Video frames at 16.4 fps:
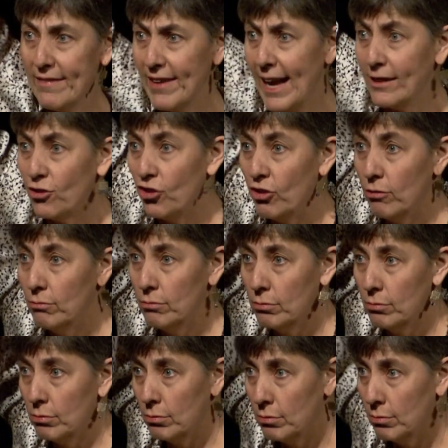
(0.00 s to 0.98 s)
at you
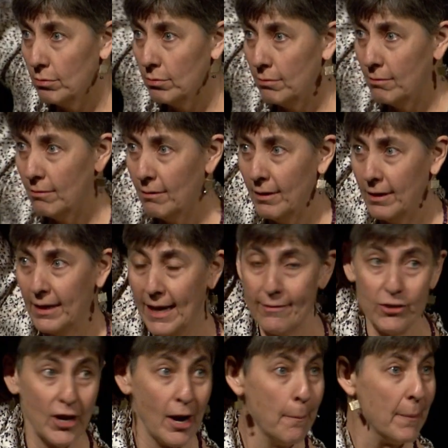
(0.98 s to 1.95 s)
and have
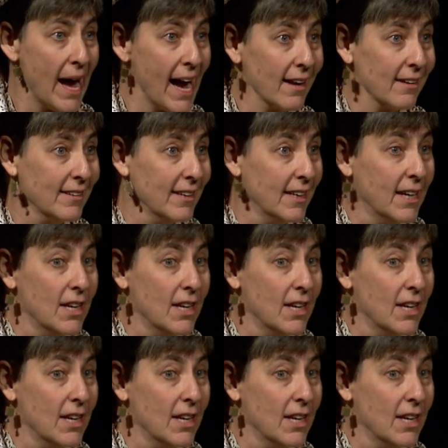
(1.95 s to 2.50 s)
you come back.